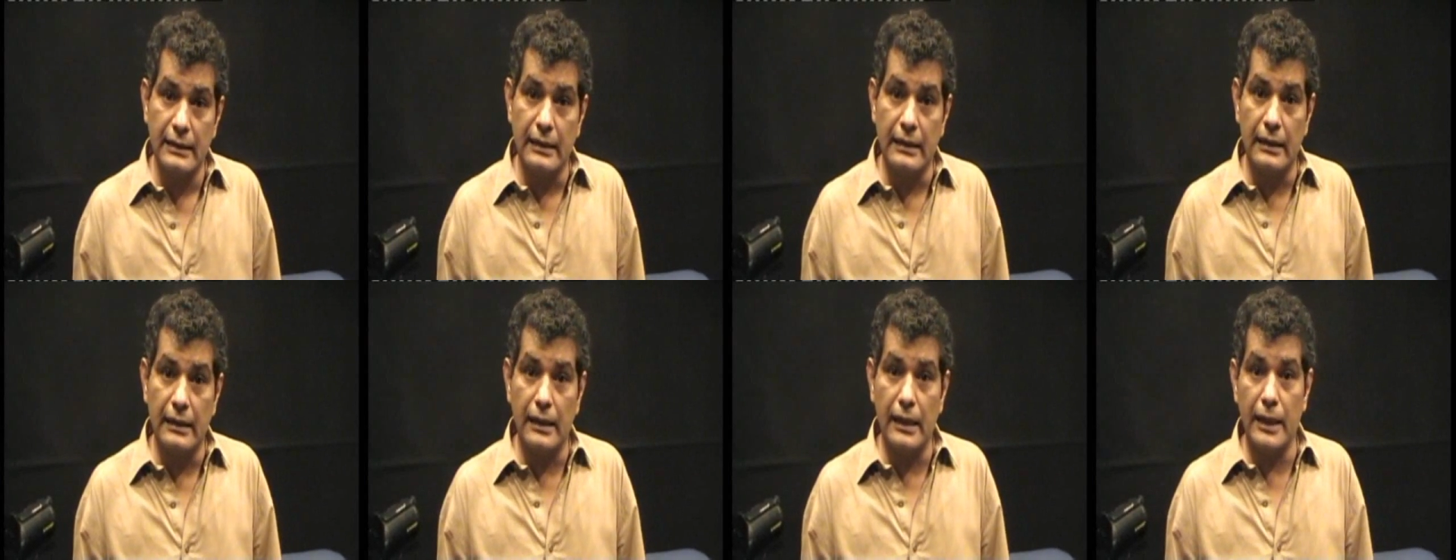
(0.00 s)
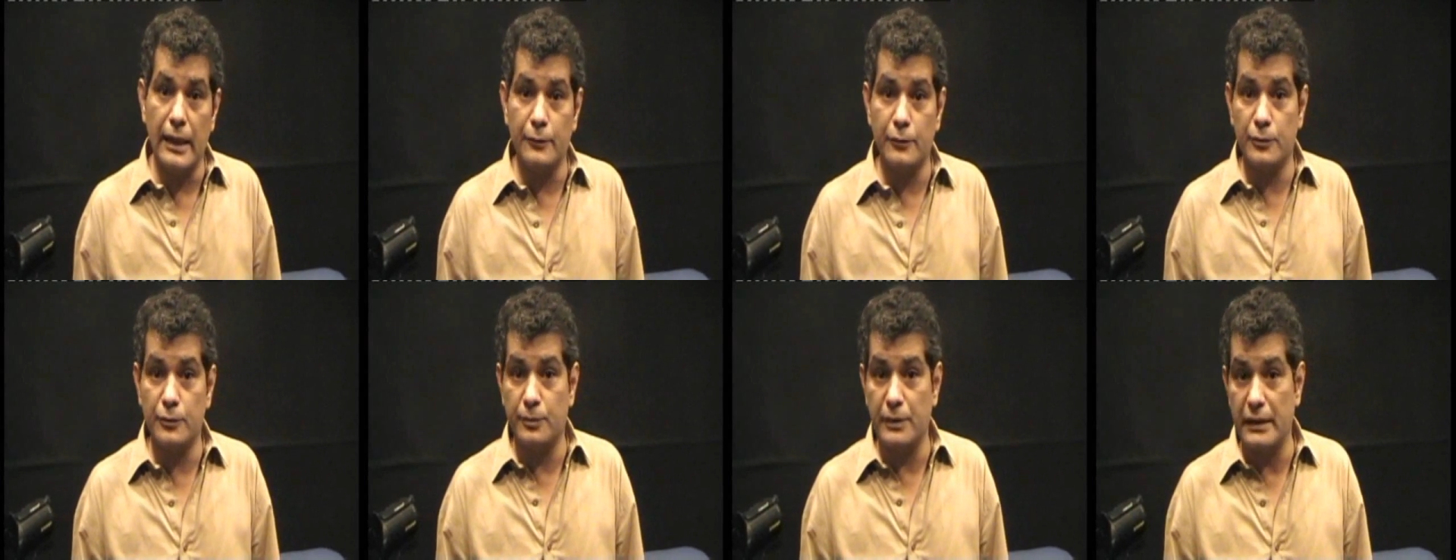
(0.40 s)

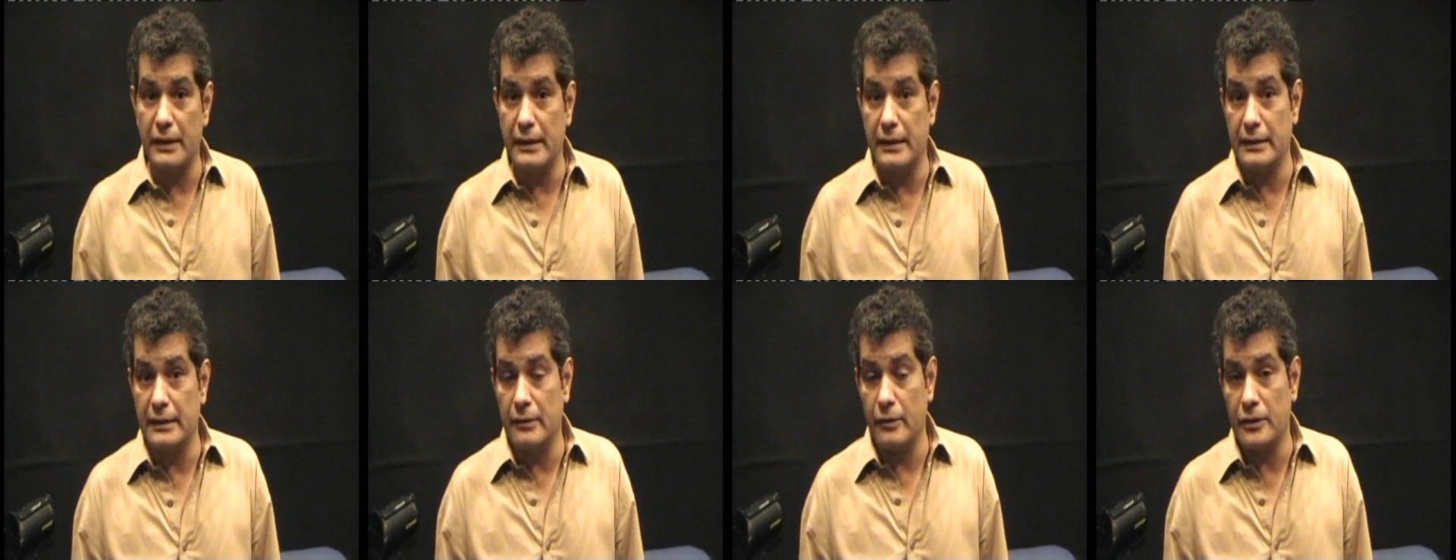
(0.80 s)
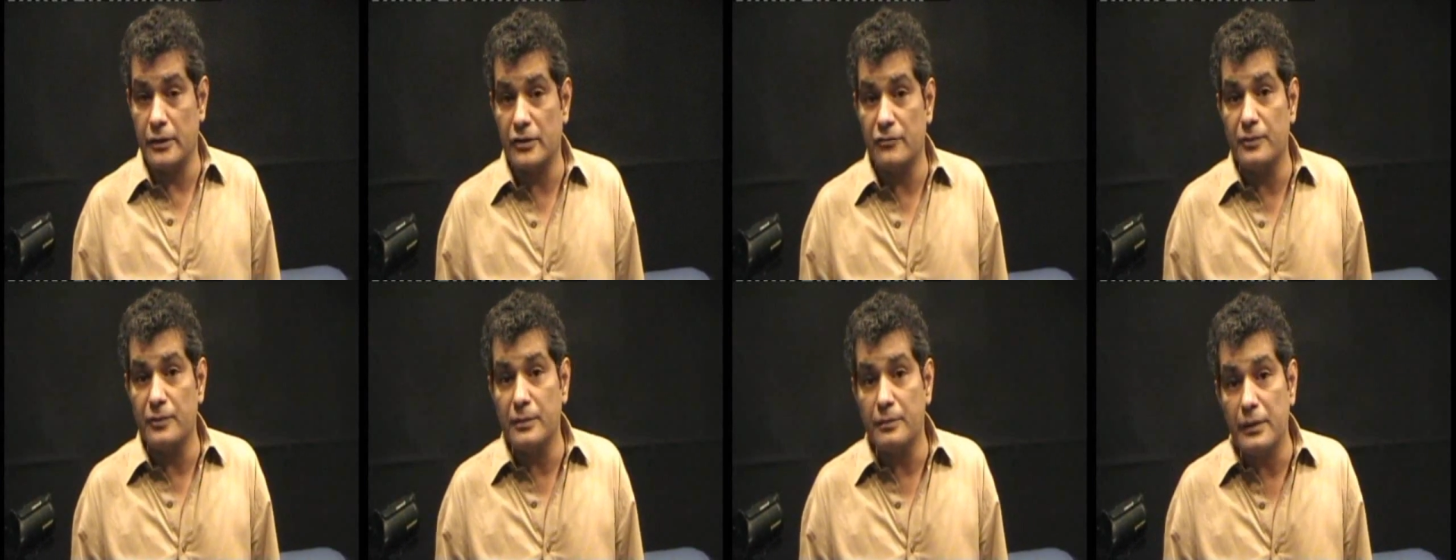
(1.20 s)
It was brilliant,
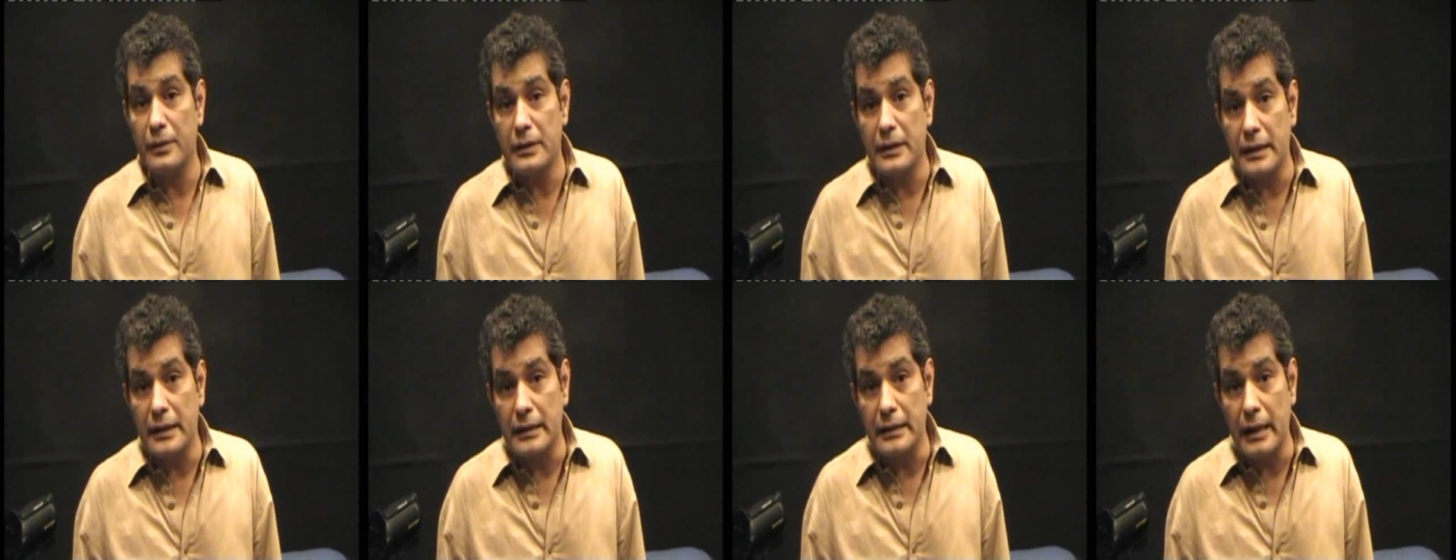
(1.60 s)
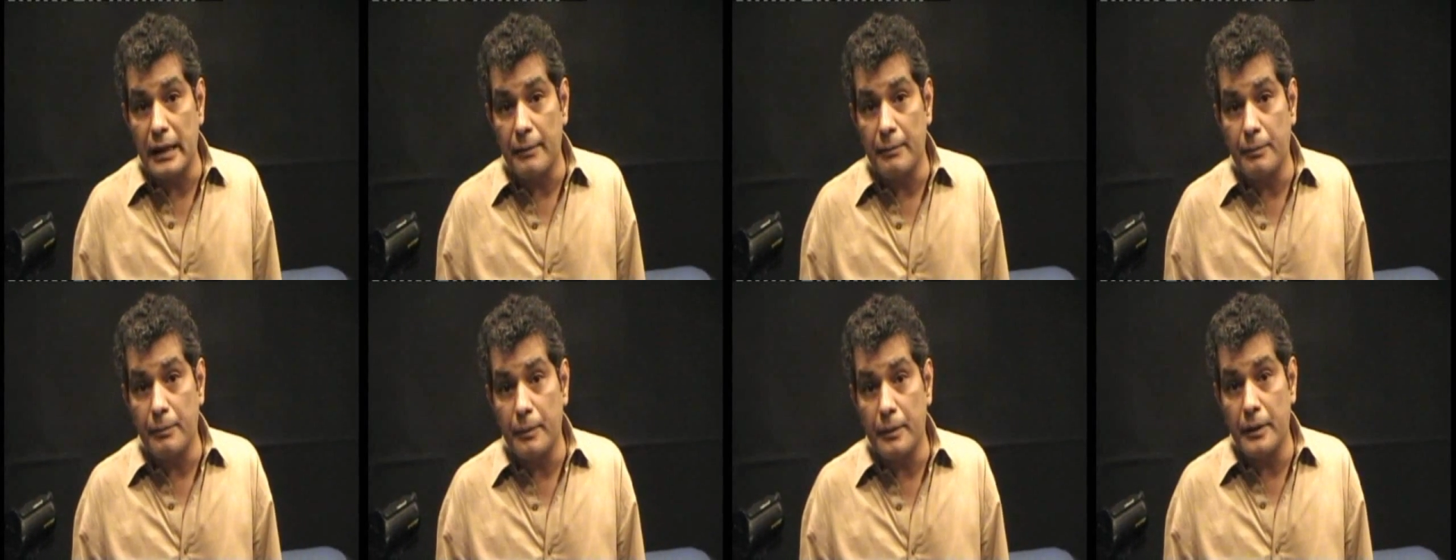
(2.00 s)
lots of people turned
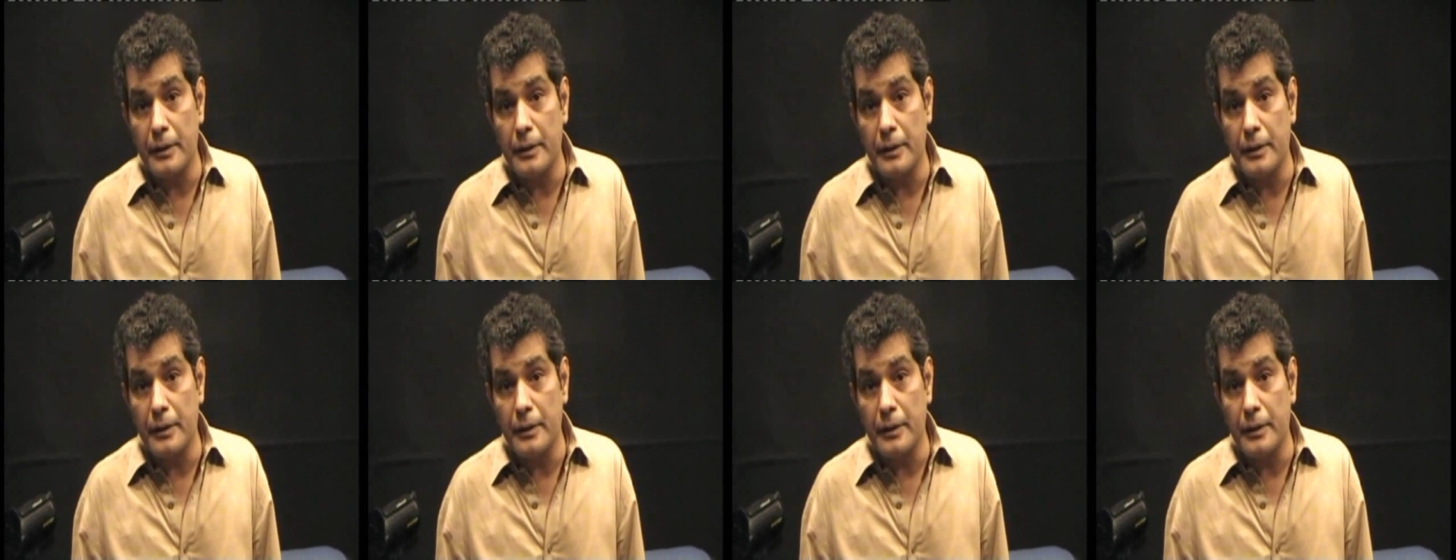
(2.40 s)
up.